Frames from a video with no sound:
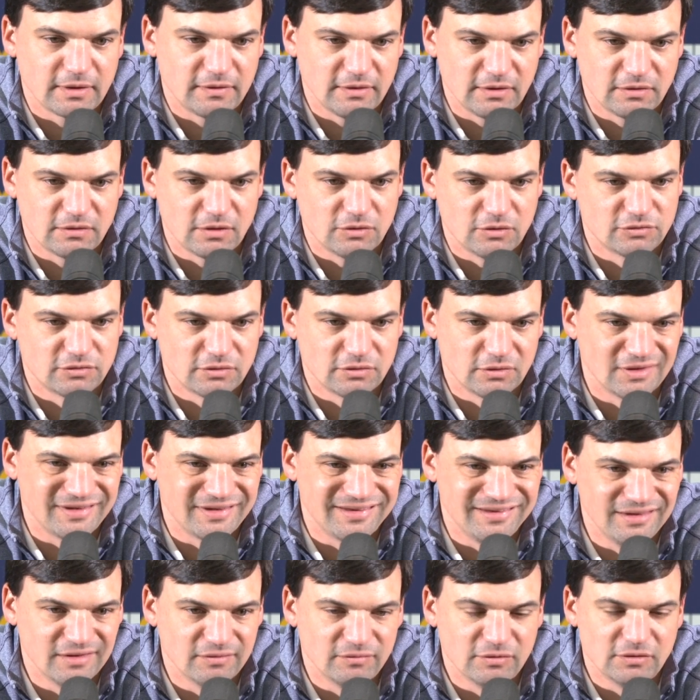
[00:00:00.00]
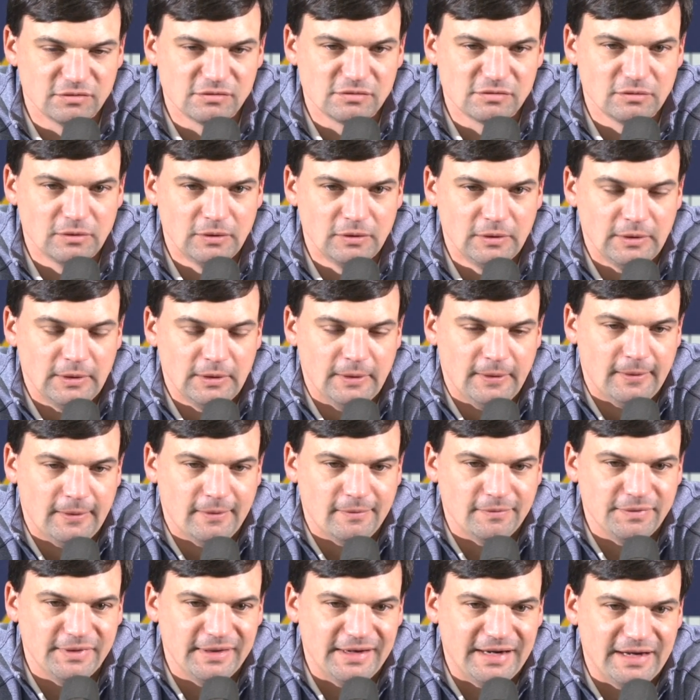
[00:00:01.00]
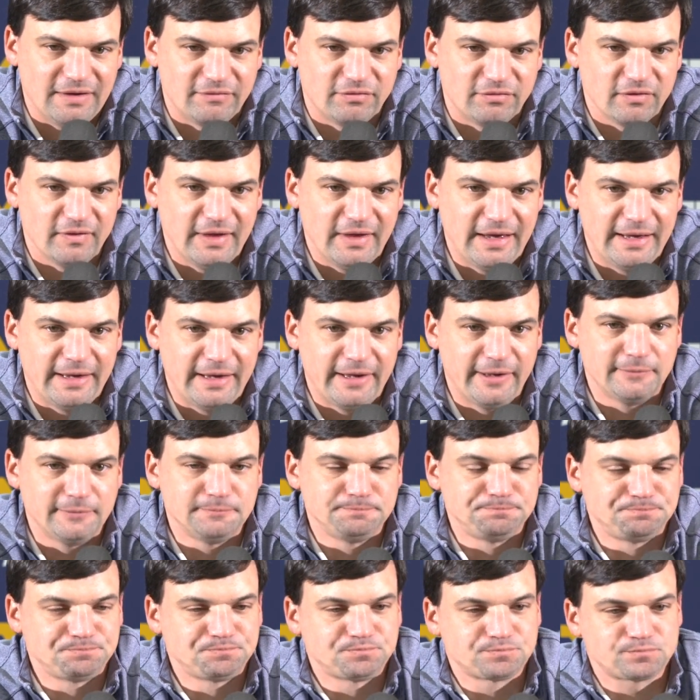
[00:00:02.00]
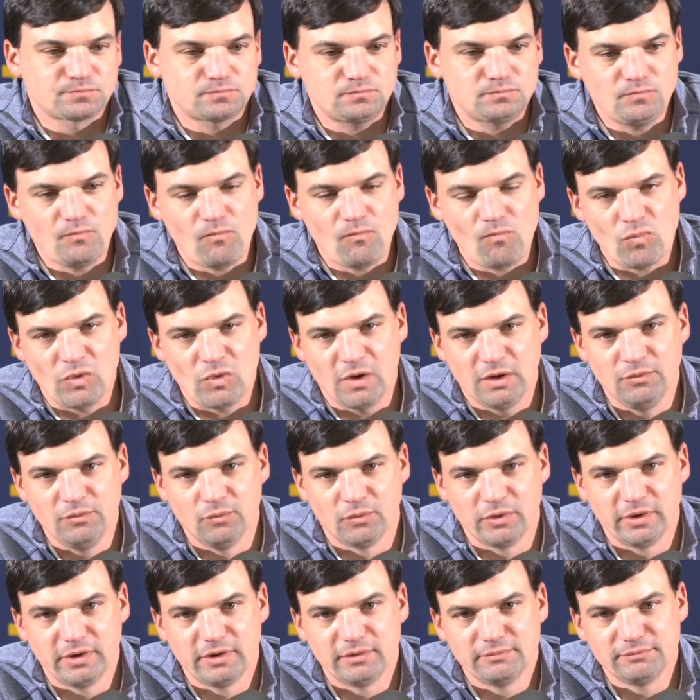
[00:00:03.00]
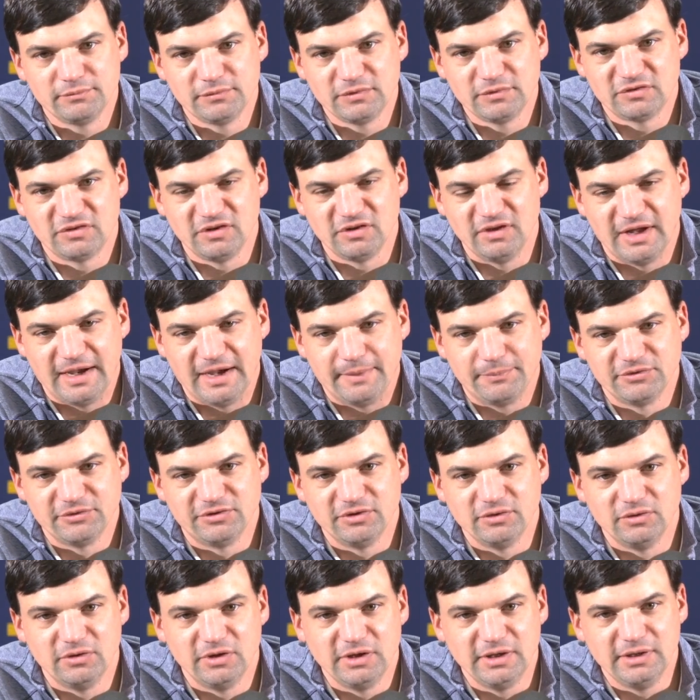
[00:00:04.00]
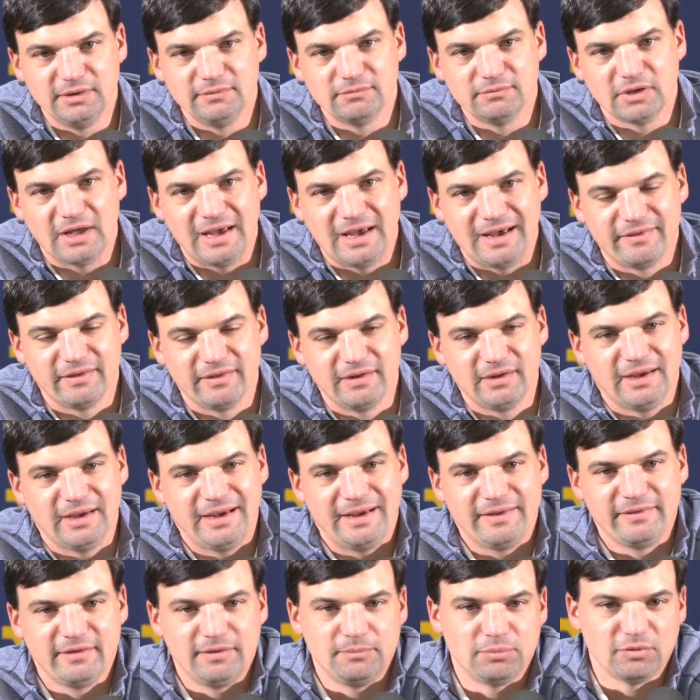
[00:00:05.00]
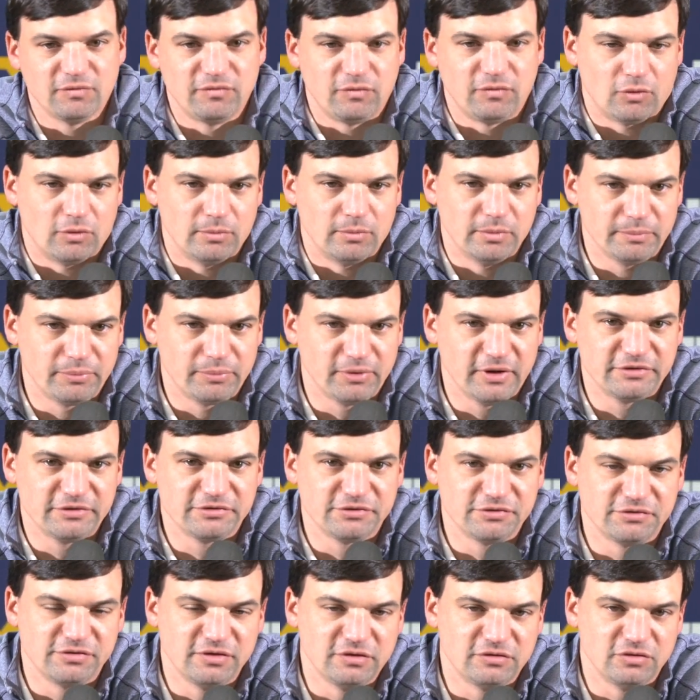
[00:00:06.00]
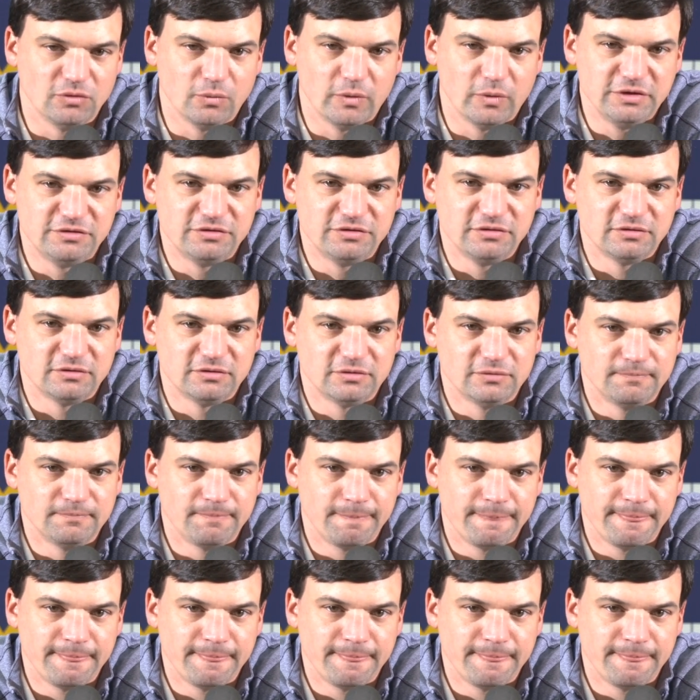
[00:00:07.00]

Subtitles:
I think those are the givens. Then after that, you want to see the opportunity, how they perform in pressure situations.